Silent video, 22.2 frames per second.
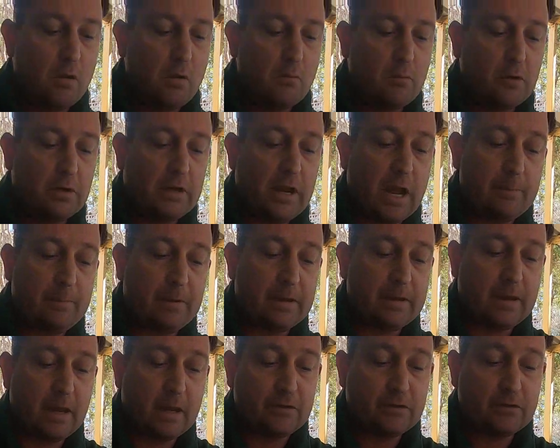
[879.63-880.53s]
put it up
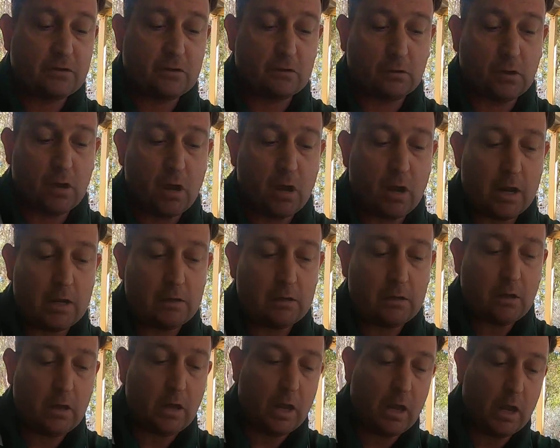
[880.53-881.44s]
against your
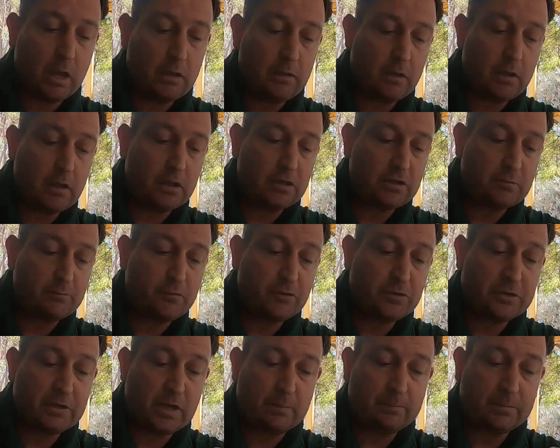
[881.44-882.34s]
line, and then you can just
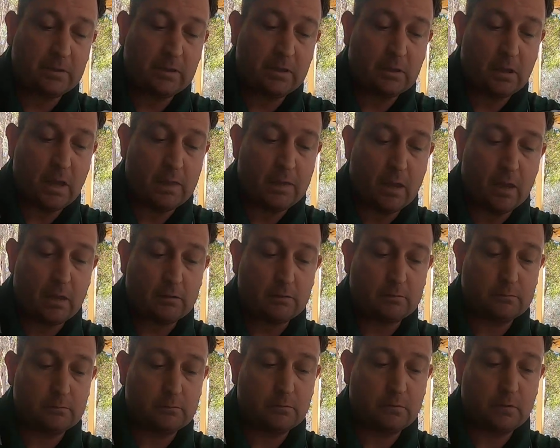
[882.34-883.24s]
push it up a little like that,
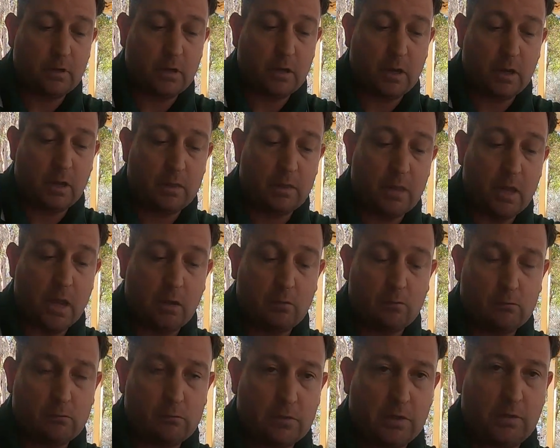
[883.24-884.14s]
and
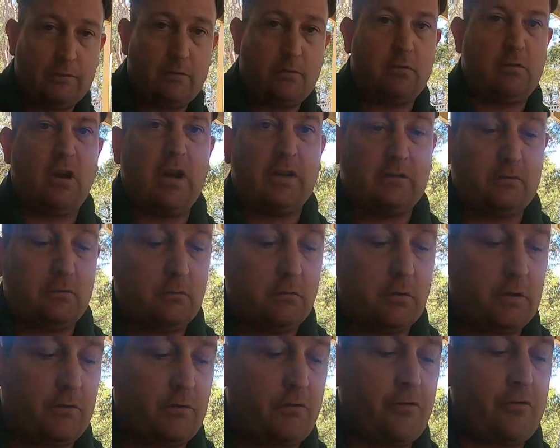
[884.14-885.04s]
that will give you a nice
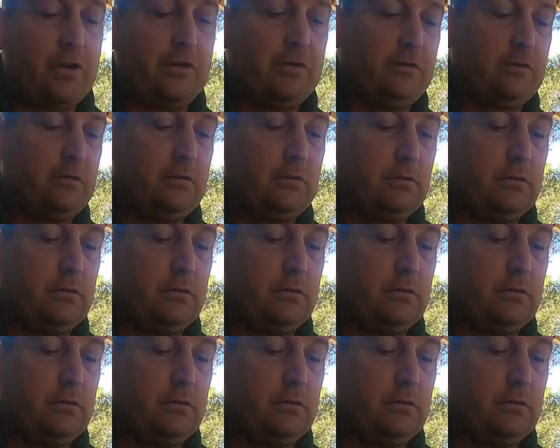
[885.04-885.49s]
little crease.